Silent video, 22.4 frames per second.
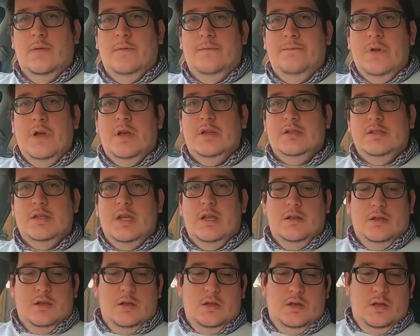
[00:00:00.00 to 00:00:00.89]
first
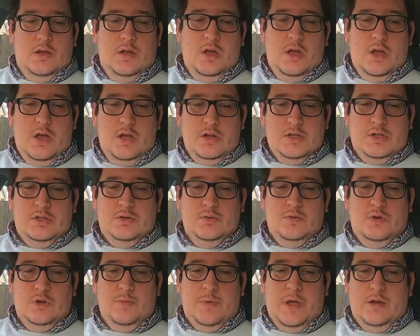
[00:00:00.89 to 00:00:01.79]
thing to
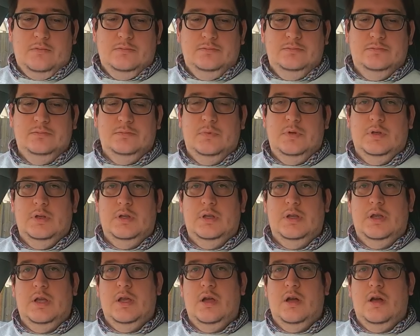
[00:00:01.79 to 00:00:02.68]
talk about
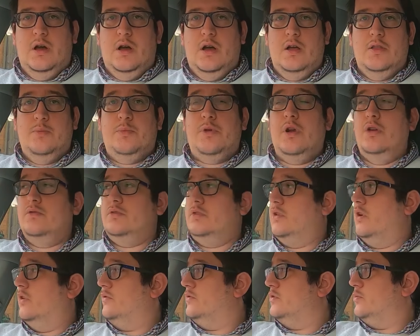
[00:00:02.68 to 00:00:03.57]
are the pros
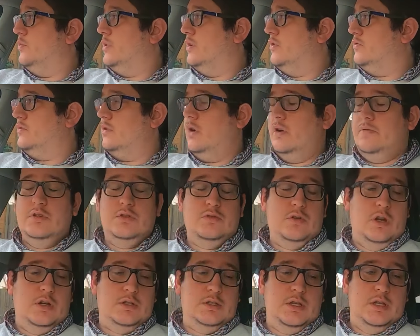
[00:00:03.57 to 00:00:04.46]
and cons of being a driving
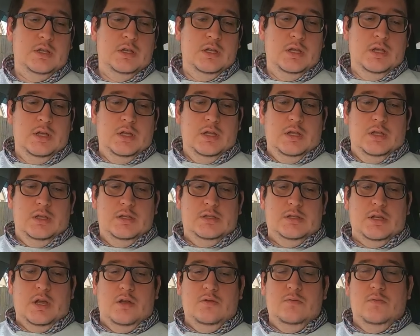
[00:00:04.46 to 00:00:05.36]
instructor.
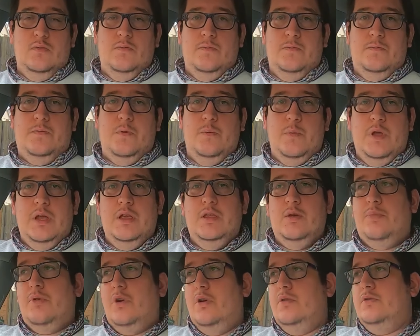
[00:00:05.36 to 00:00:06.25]
So for me,
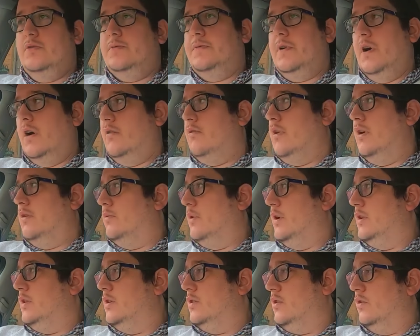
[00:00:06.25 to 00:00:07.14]
the pros far
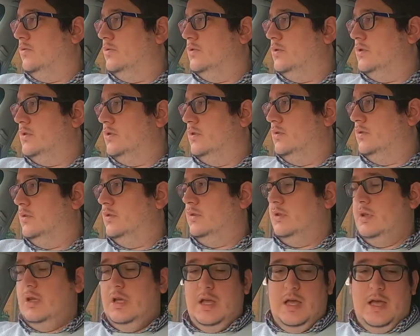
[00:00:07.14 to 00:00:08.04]
outweigh the cons,
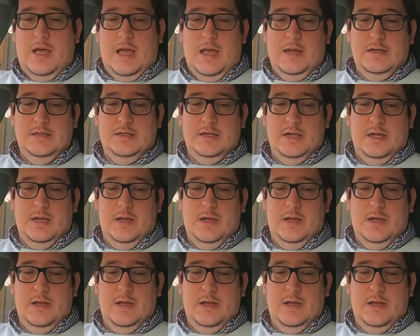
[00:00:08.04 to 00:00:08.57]
and